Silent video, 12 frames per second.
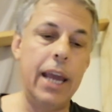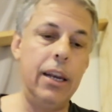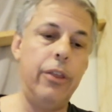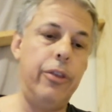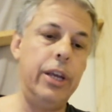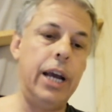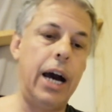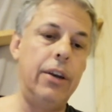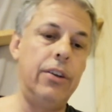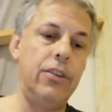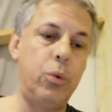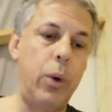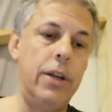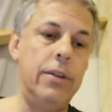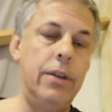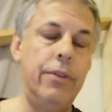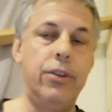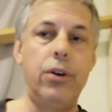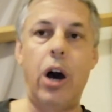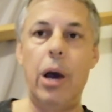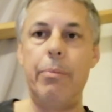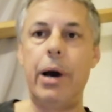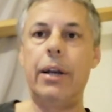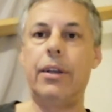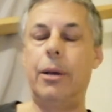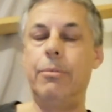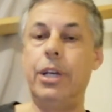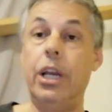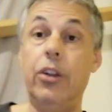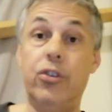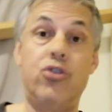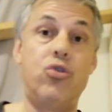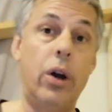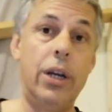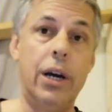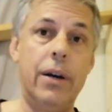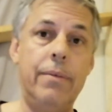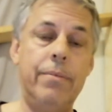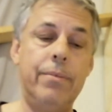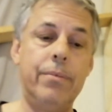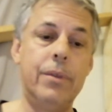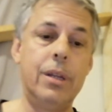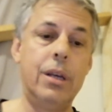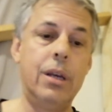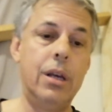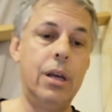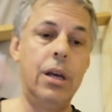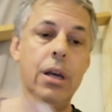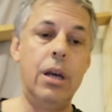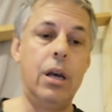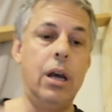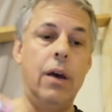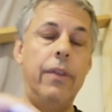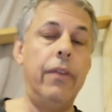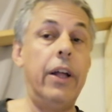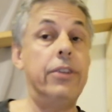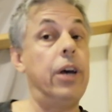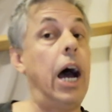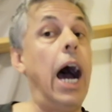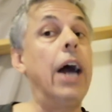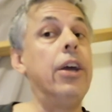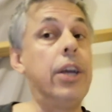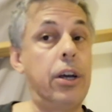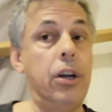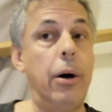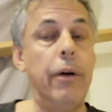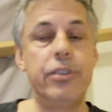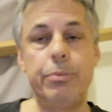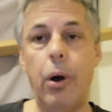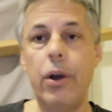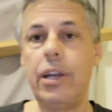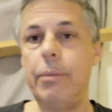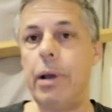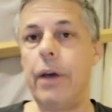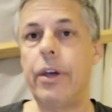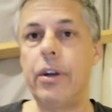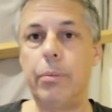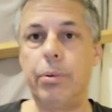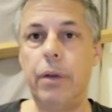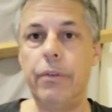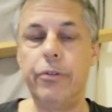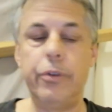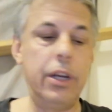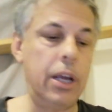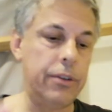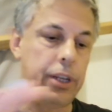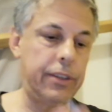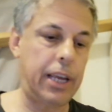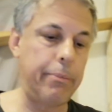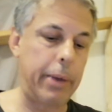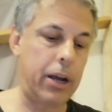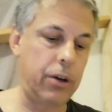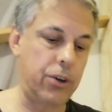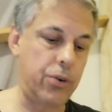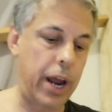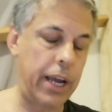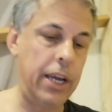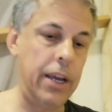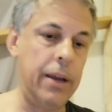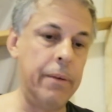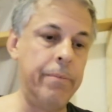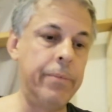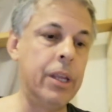Anything under 20, if the Thai baht keeps getting stronger, then that's uneconomic. I've spoken about that in a previous video, so let's get back on track here.